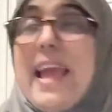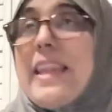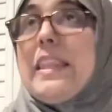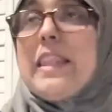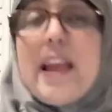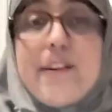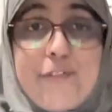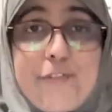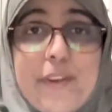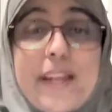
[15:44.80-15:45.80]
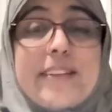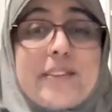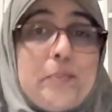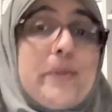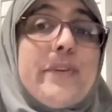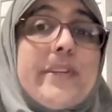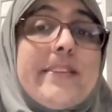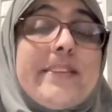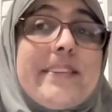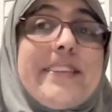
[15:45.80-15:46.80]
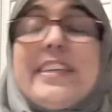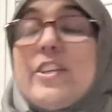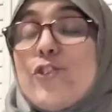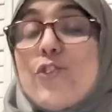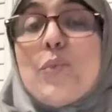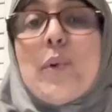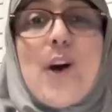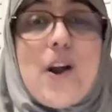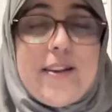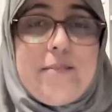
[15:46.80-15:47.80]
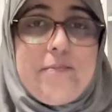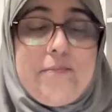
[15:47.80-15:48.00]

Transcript: And life and experience teaches you a lot.